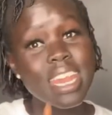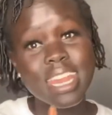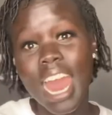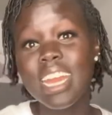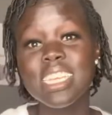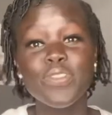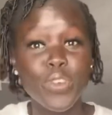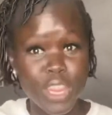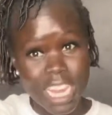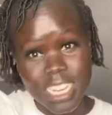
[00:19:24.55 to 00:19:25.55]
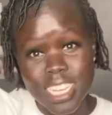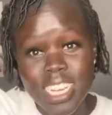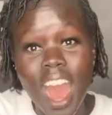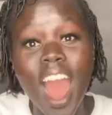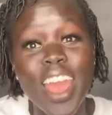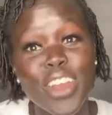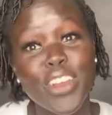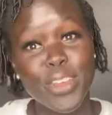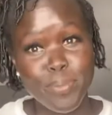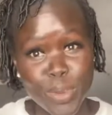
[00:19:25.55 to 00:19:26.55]
that is for the entire
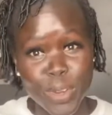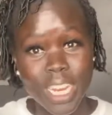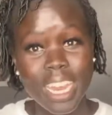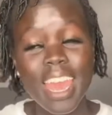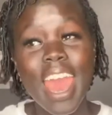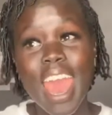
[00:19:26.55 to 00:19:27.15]
community.